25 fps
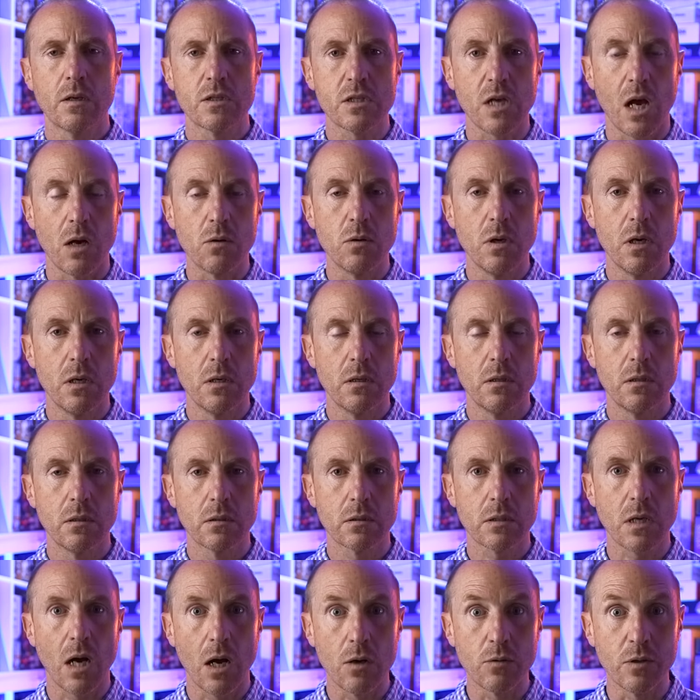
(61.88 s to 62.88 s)
So,
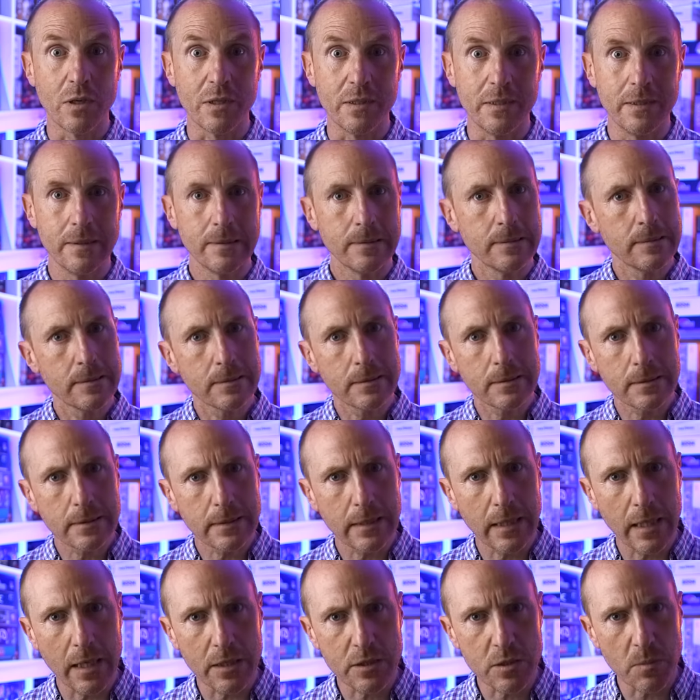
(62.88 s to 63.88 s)
Conan,
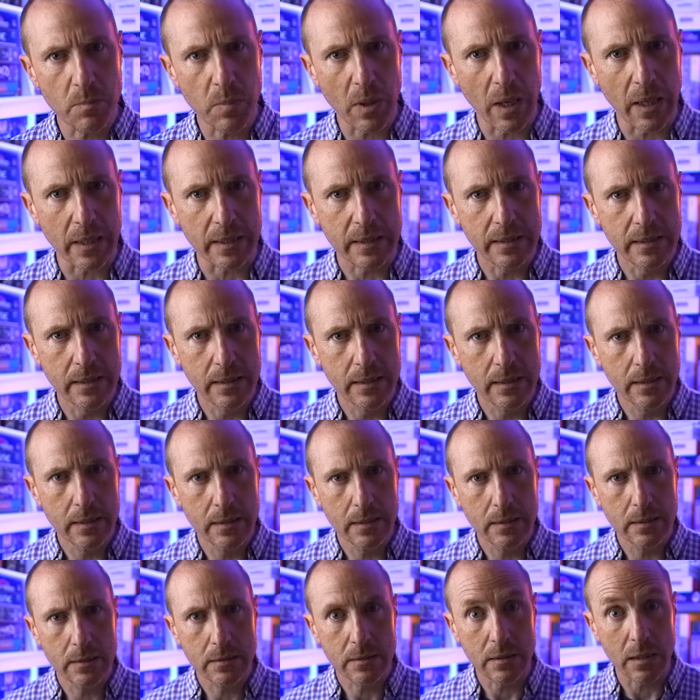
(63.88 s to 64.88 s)
how do you play
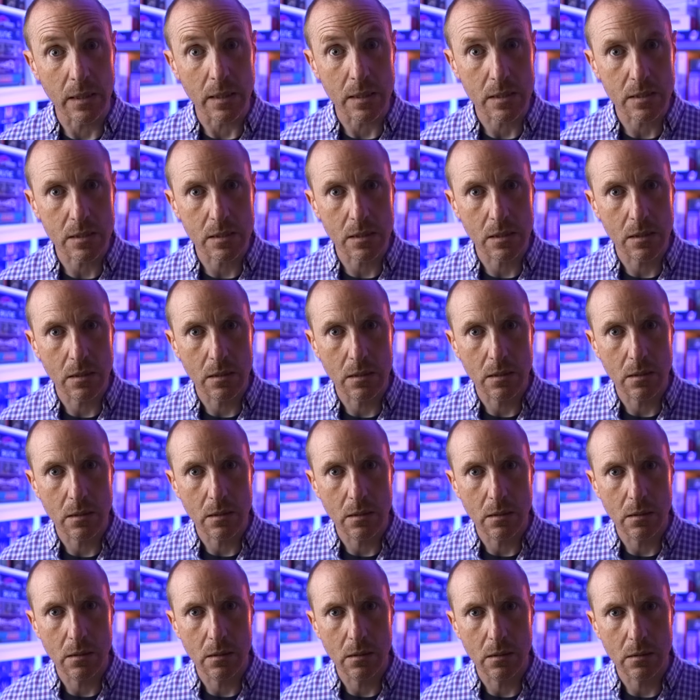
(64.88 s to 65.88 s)
this
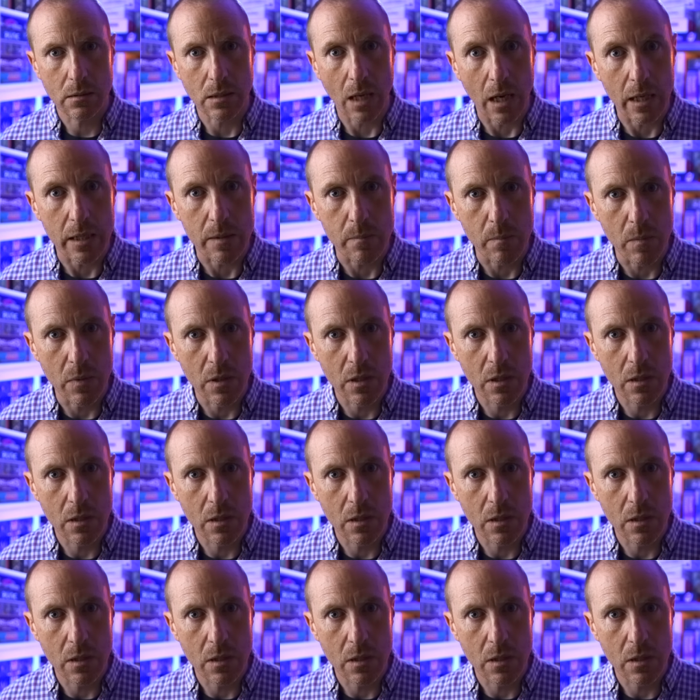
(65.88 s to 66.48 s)
game?